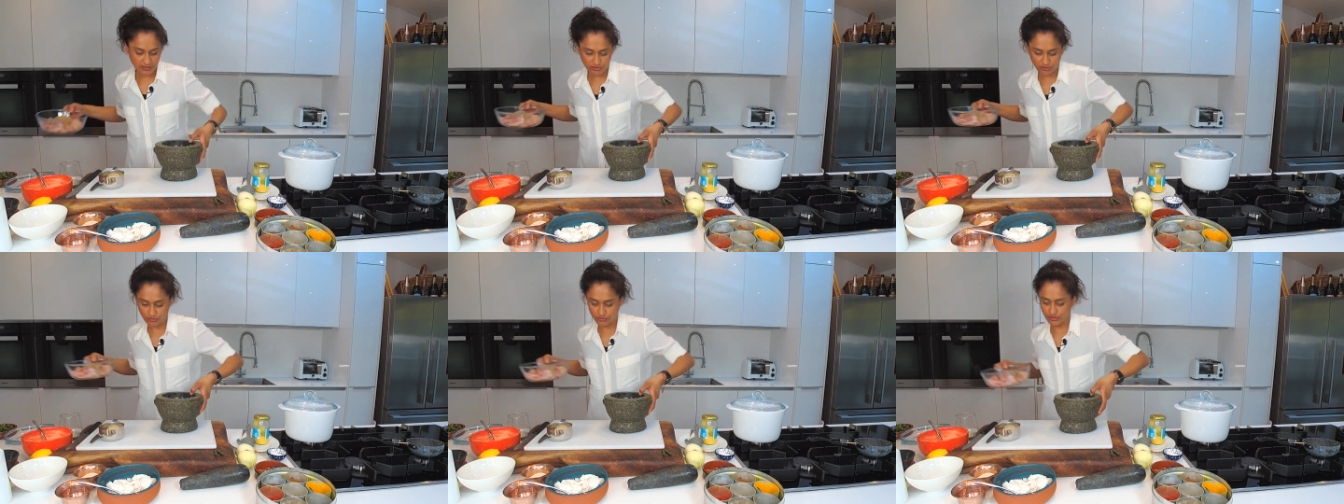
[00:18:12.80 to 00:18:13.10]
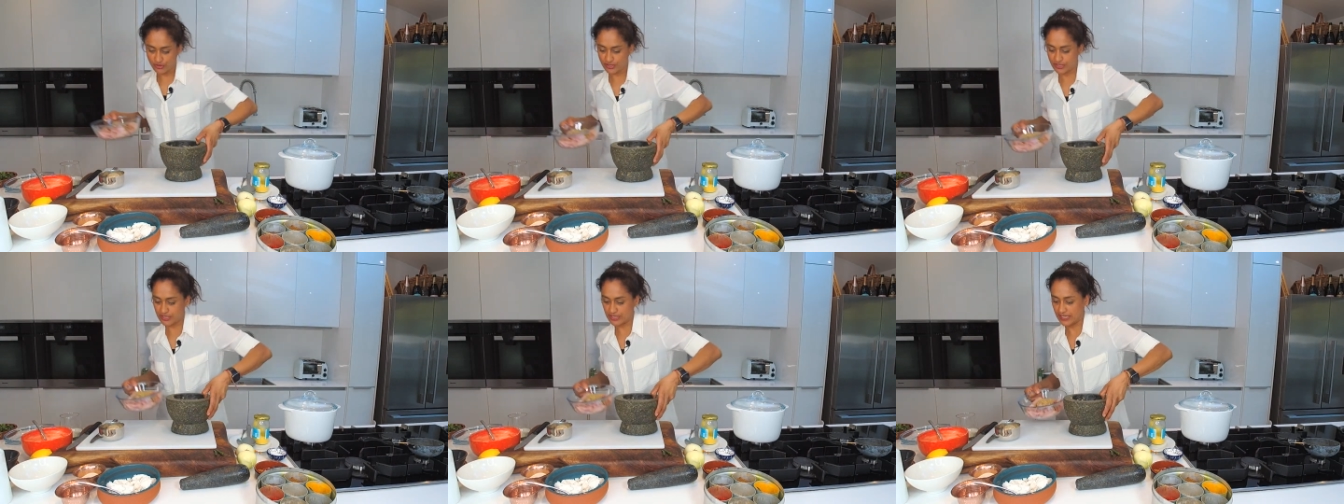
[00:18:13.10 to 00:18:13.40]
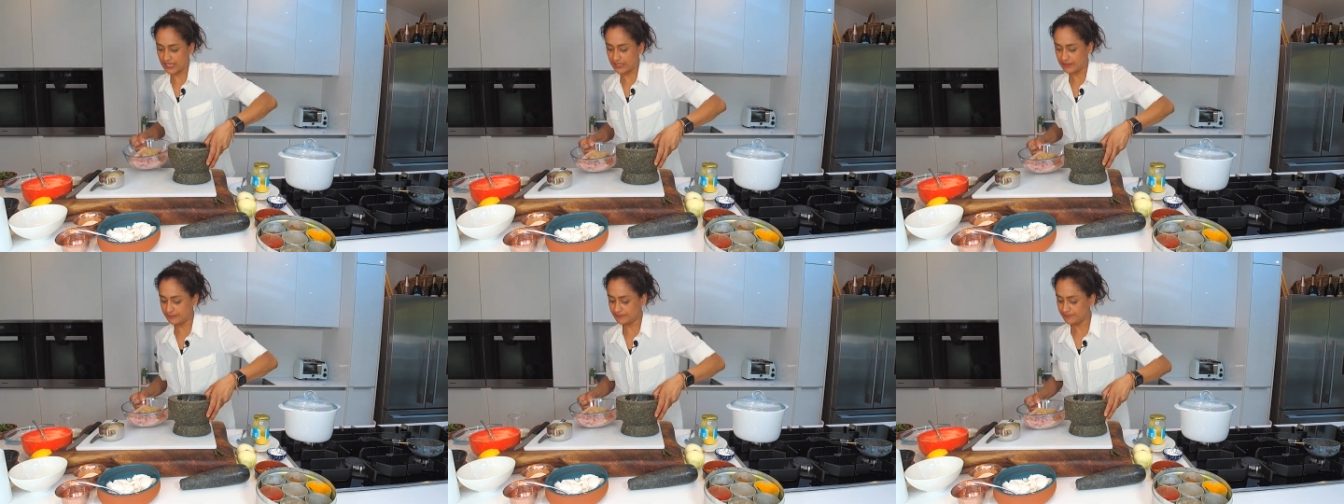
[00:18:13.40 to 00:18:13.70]
across
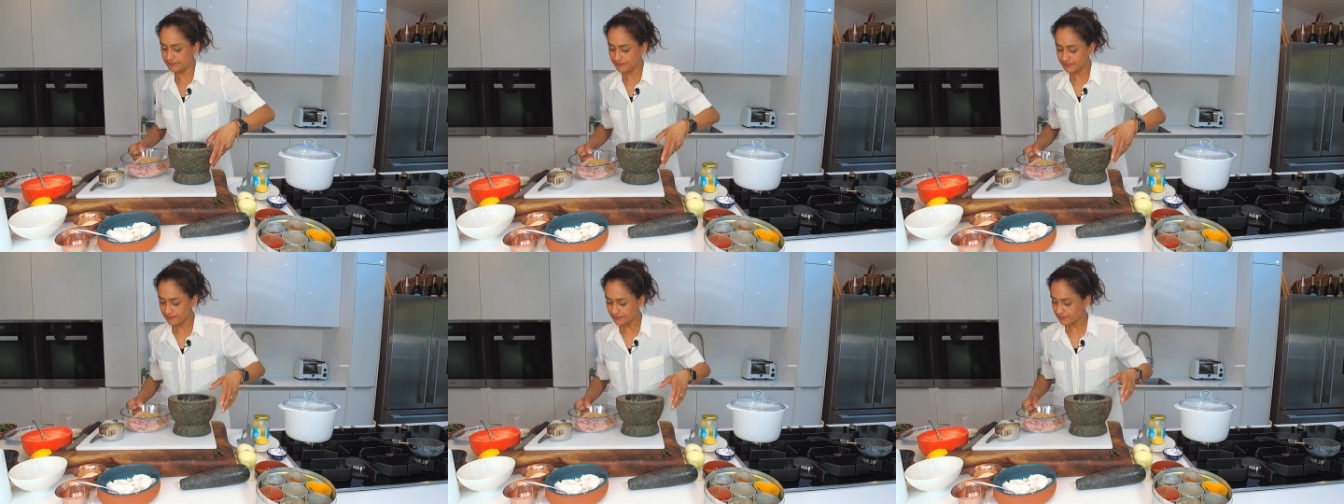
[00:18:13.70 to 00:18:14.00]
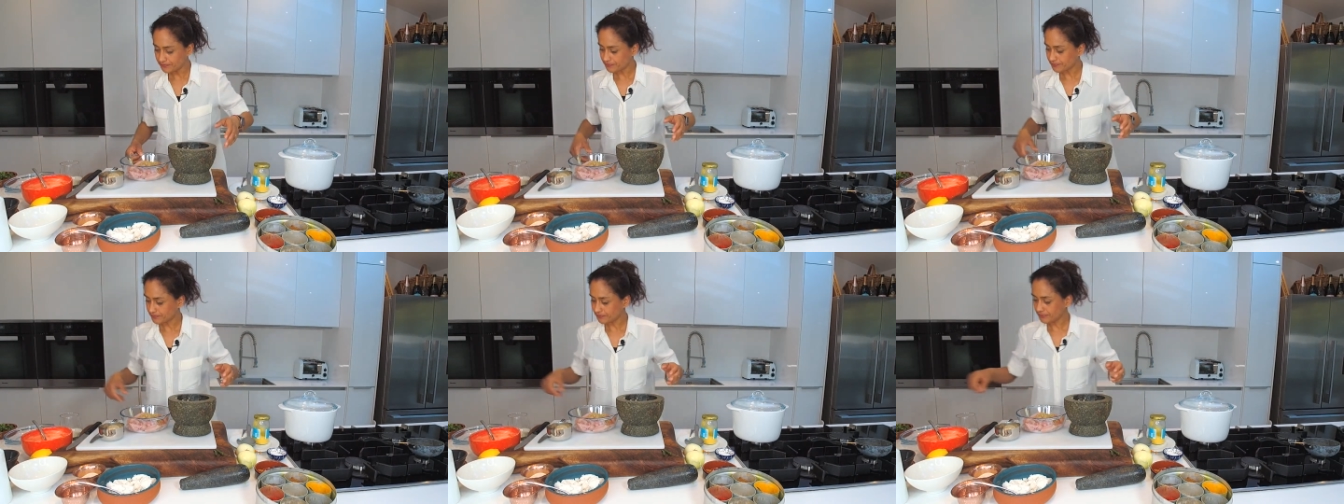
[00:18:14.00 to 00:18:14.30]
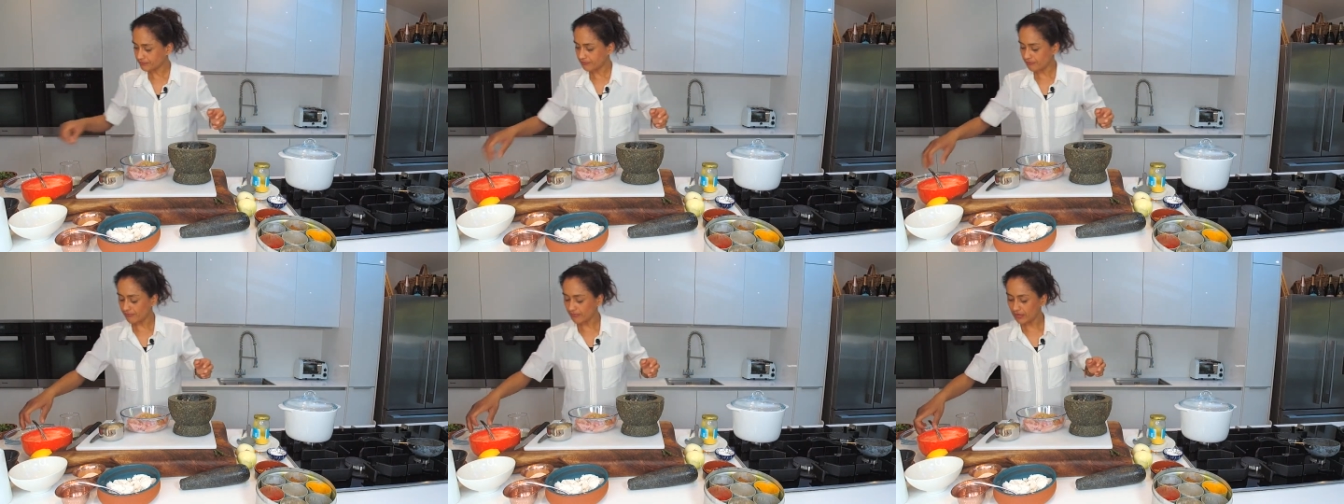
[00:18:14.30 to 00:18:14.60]
again,
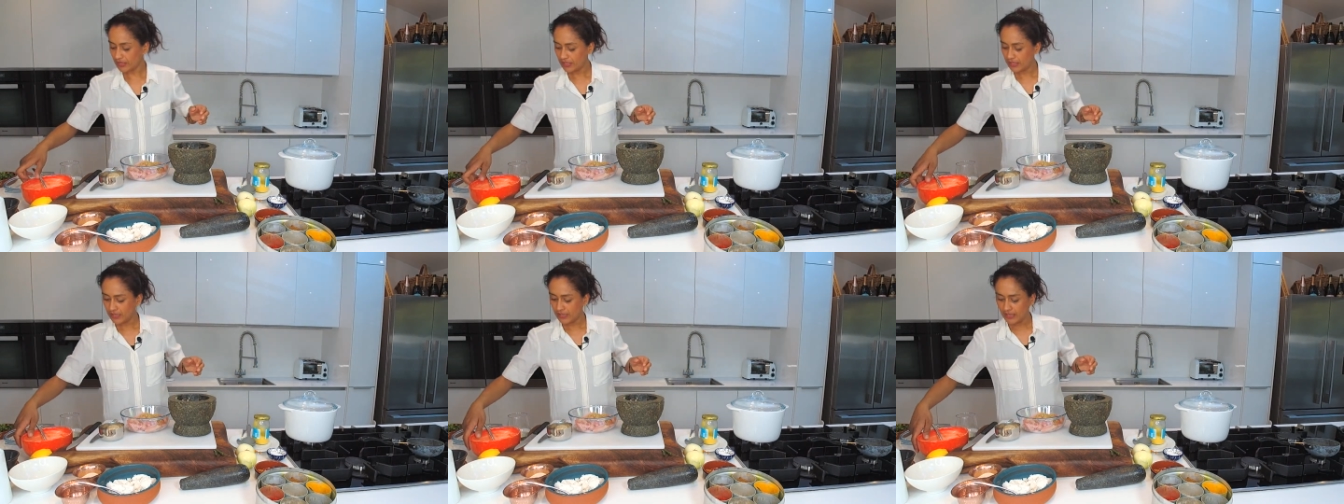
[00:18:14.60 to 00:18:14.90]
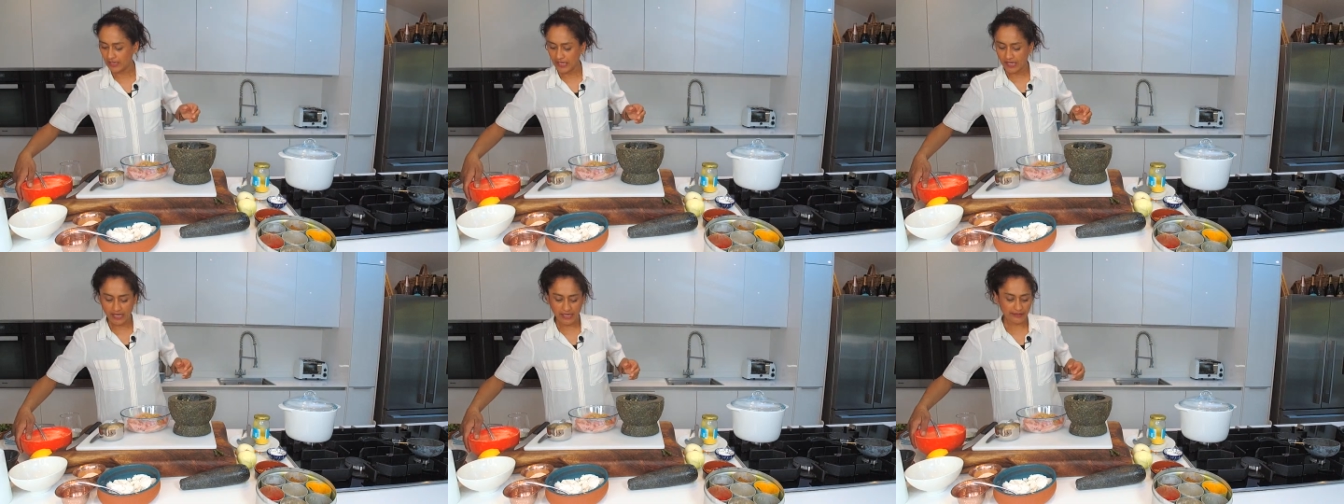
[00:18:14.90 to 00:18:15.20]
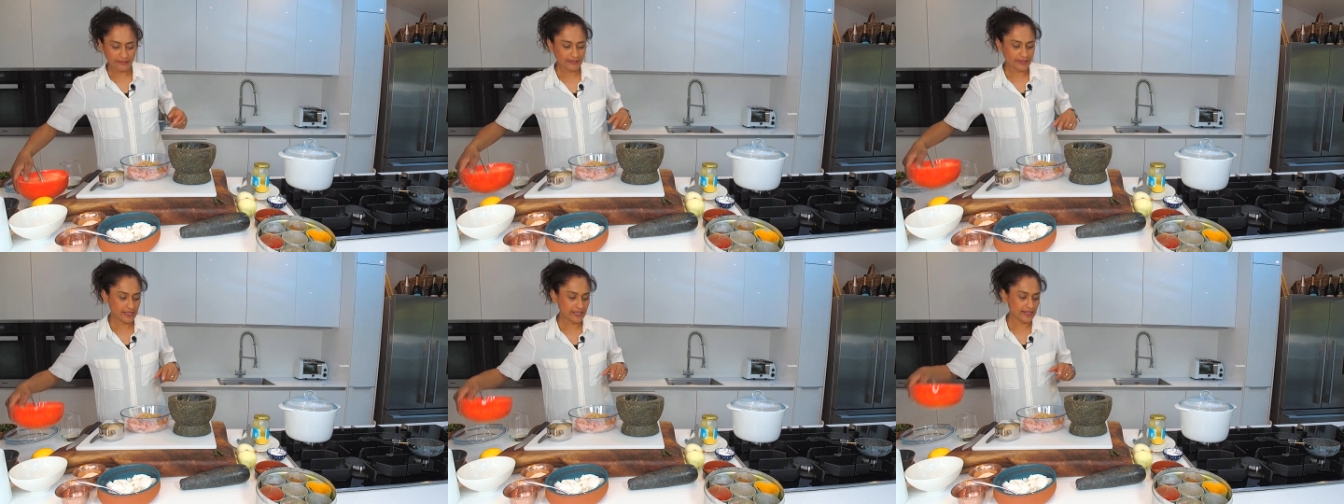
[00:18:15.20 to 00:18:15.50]

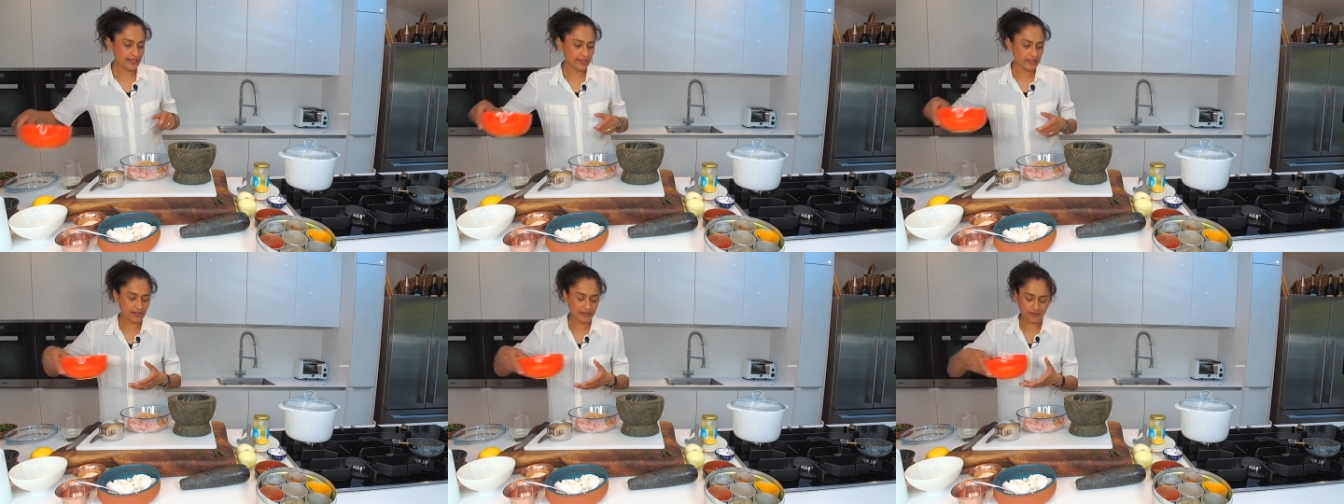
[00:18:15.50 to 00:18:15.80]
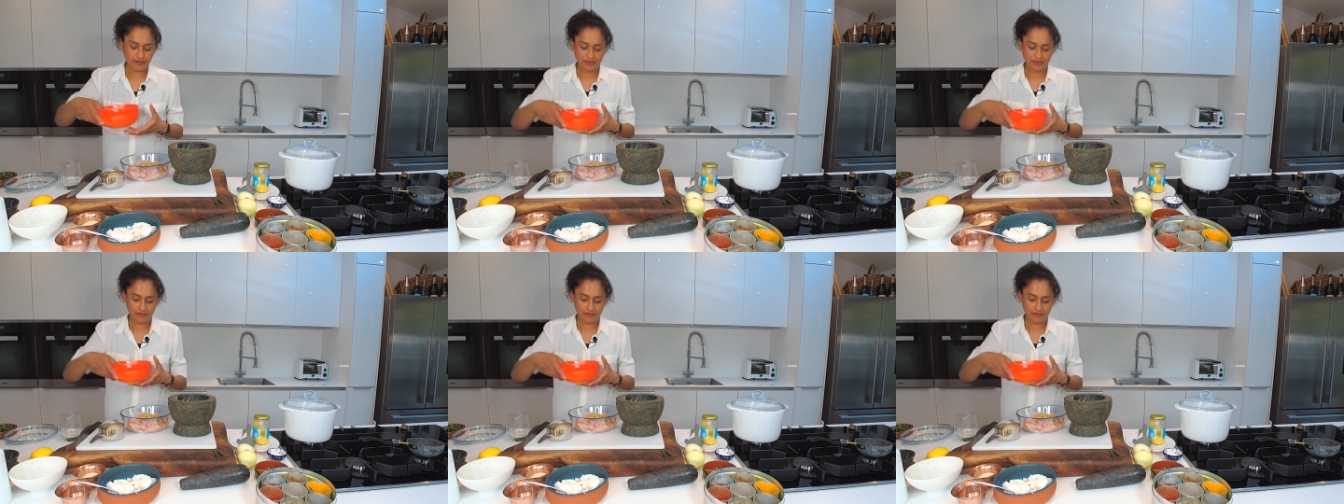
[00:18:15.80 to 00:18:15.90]
and then